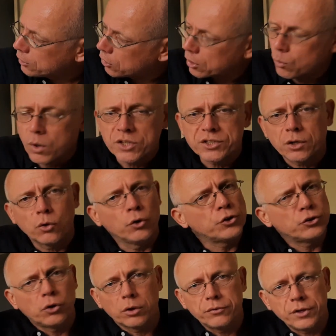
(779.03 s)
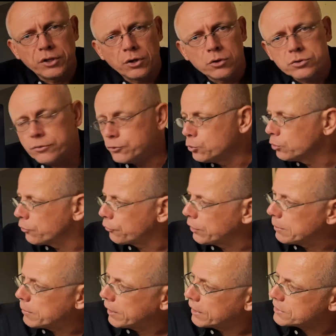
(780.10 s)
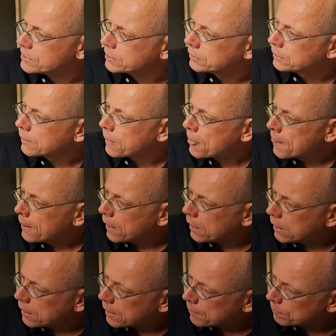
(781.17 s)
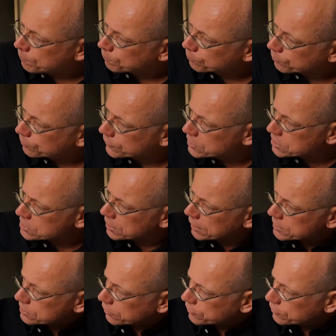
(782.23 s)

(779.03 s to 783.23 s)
other ones are all short videos of 2 to 3 minutes. This is a list of